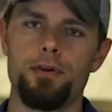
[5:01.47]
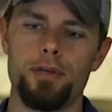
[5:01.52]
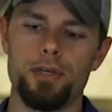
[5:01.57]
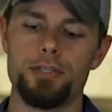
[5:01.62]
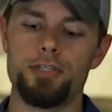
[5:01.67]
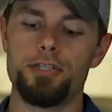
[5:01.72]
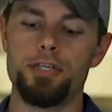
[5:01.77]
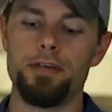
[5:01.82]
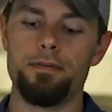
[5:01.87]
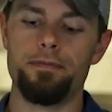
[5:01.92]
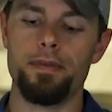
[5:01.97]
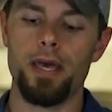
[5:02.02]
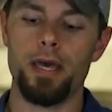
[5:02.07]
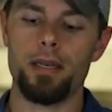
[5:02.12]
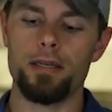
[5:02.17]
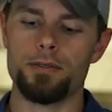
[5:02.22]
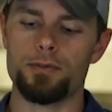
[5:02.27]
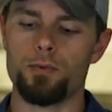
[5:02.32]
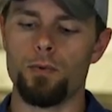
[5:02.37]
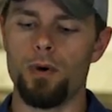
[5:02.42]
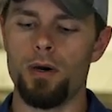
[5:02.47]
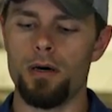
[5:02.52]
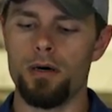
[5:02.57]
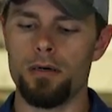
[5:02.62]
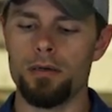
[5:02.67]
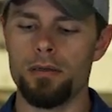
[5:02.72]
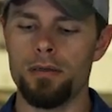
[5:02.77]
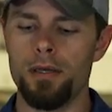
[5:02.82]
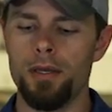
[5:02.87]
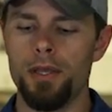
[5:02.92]
you can achieve that as
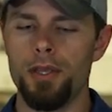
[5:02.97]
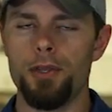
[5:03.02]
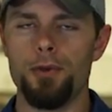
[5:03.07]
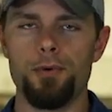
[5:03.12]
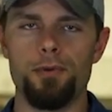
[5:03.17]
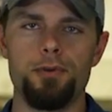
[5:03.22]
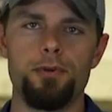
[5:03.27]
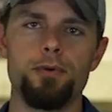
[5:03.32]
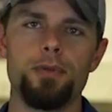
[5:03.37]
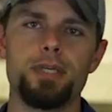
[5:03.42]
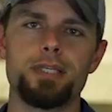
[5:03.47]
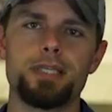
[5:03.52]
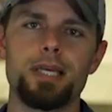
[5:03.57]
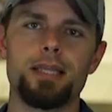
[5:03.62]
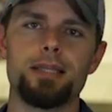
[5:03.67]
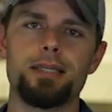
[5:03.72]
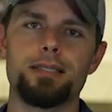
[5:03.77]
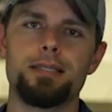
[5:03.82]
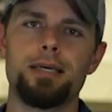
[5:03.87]
well. You would do this on the